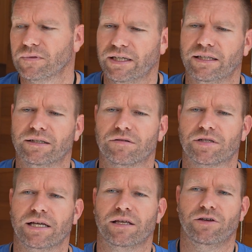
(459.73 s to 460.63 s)
and they'll
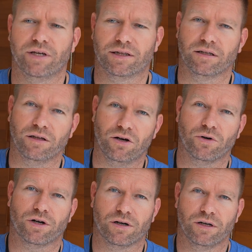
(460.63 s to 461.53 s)
say that you get the
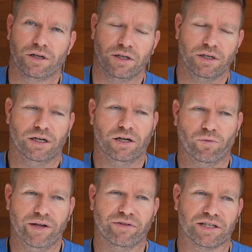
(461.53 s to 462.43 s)
lower uh,
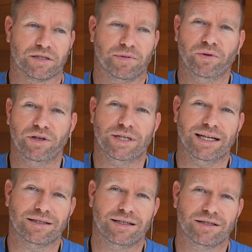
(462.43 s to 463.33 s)
wavelengths. But when you
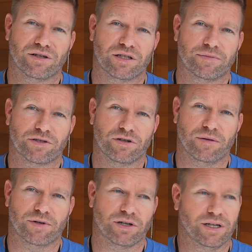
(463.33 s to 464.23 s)
test these on a
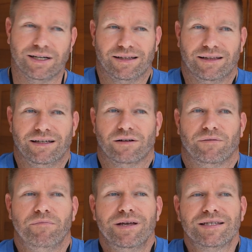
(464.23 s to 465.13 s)
spectrometer, they're
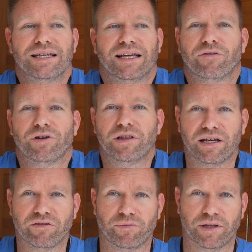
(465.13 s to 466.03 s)
missing
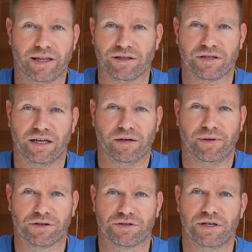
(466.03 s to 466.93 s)
everything from 1,000
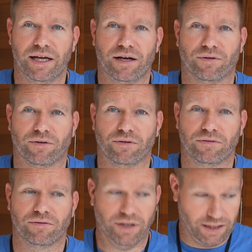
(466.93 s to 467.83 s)
nanometers and down.
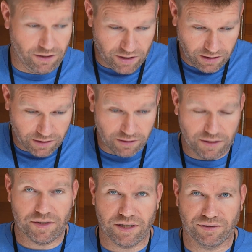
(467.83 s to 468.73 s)
Like you can
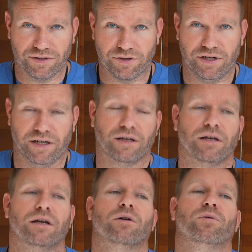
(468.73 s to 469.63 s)
literally see it on the screen.
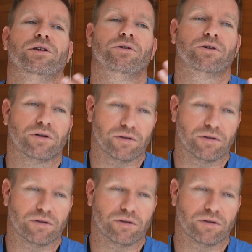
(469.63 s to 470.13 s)
When you